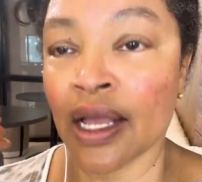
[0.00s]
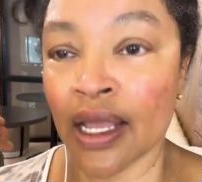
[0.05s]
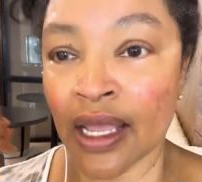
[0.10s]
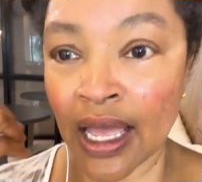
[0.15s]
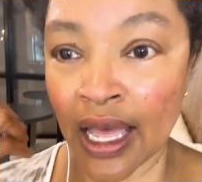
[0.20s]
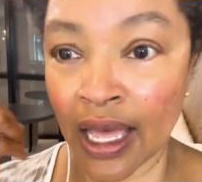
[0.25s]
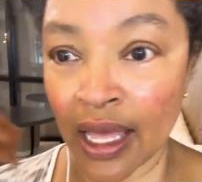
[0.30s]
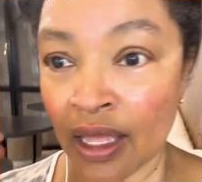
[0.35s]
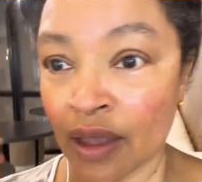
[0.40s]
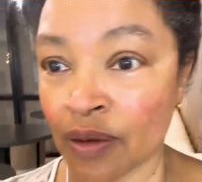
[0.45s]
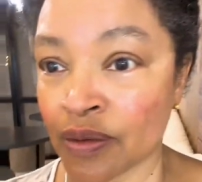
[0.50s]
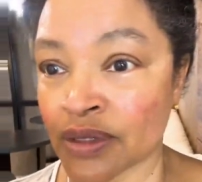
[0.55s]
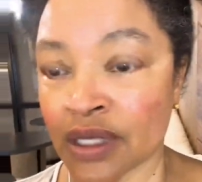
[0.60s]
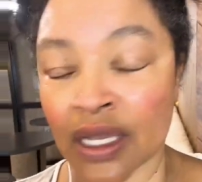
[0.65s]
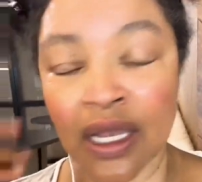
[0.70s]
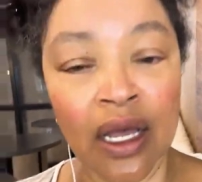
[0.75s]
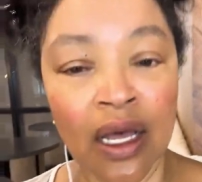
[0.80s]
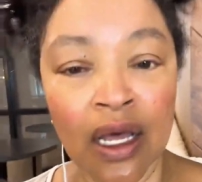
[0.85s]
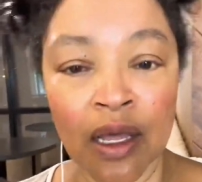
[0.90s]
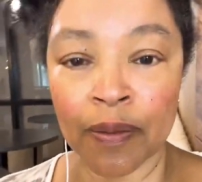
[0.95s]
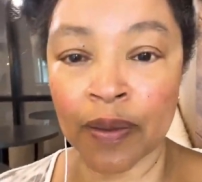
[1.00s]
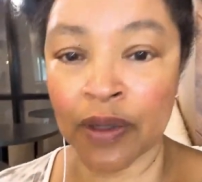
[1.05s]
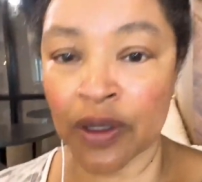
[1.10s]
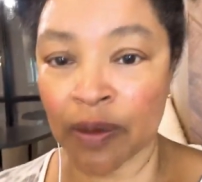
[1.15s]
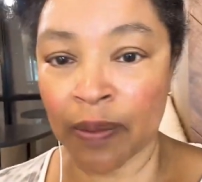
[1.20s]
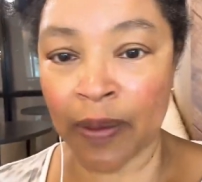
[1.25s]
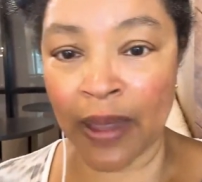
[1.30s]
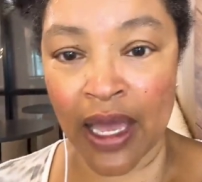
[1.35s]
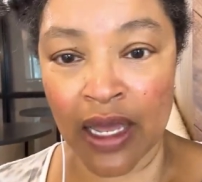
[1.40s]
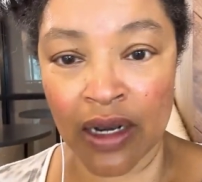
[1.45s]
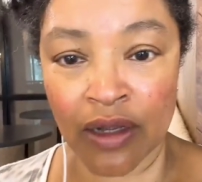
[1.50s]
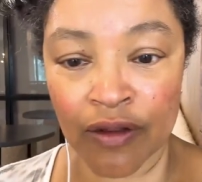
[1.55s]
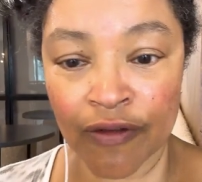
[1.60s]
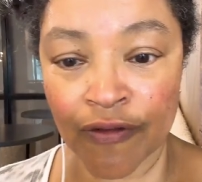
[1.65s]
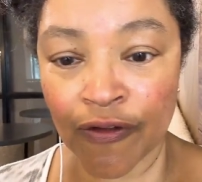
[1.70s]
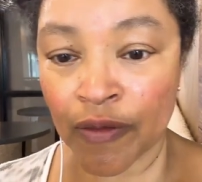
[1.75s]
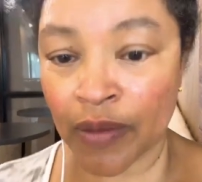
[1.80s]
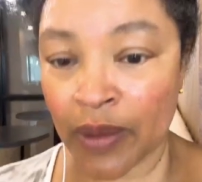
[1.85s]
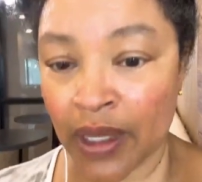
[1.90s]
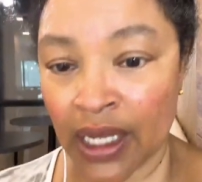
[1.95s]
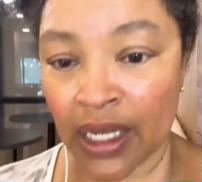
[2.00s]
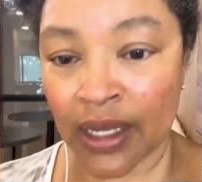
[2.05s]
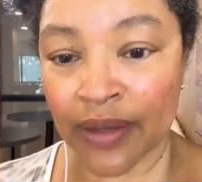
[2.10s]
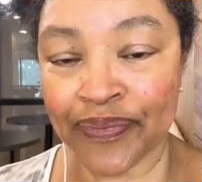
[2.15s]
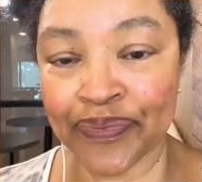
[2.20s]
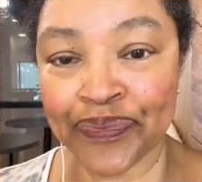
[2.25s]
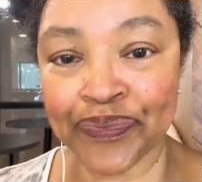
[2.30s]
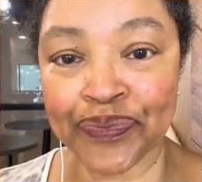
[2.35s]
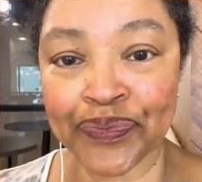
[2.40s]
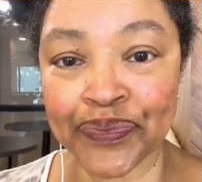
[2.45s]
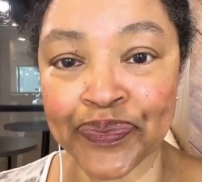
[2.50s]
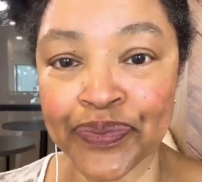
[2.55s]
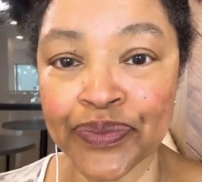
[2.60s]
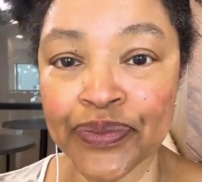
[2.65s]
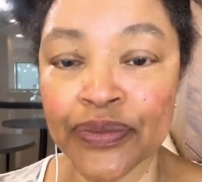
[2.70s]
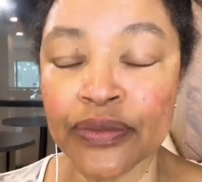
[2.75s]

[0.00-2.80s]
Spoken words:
it was like an uphill battle for me,